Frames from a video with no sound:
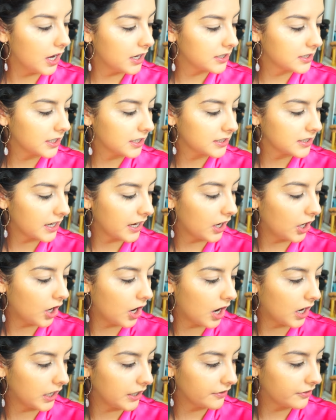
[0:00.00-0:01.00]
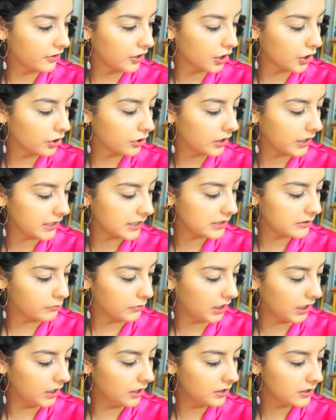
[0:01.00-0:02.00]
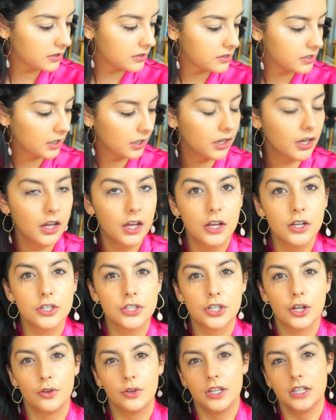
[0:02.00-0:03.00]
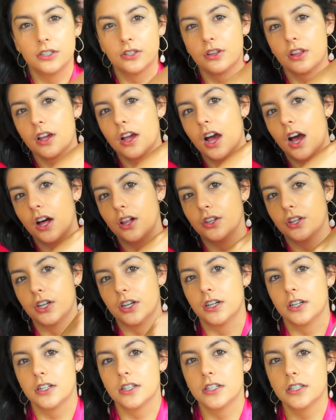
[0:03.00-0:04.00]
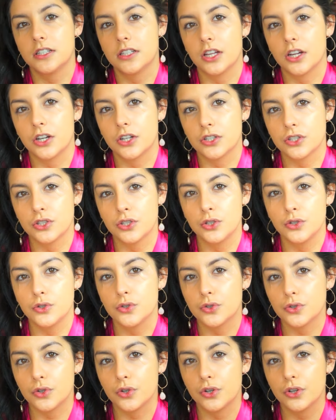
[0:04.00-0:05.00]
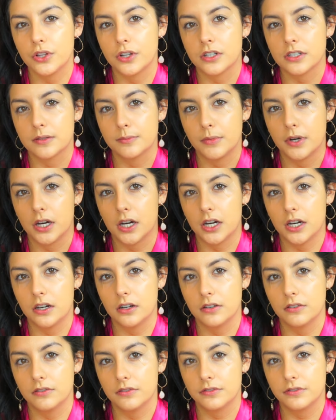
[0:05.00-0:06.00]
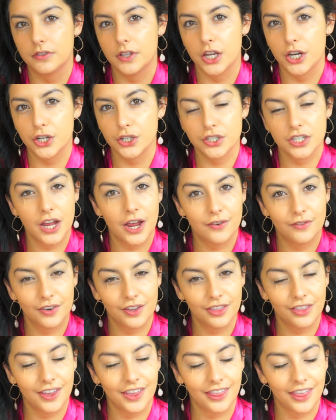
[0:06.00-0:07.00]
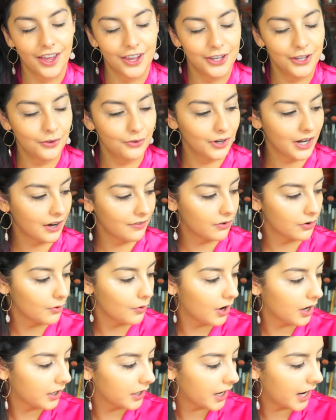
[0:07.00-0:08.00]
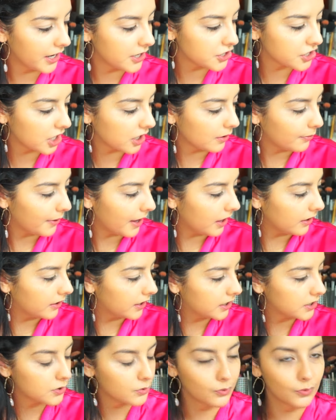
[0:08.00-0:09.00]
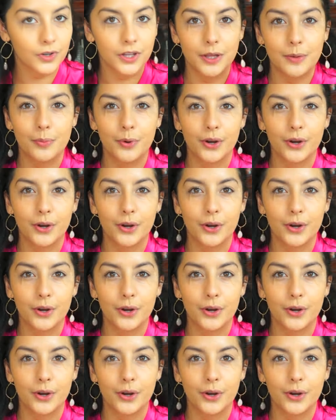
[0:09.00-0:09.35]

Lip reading: since I got it for Christmas. So these are the colors. There's neutral, there's mauve, there's everything that you would ever want. Eyeshadow palette, it's really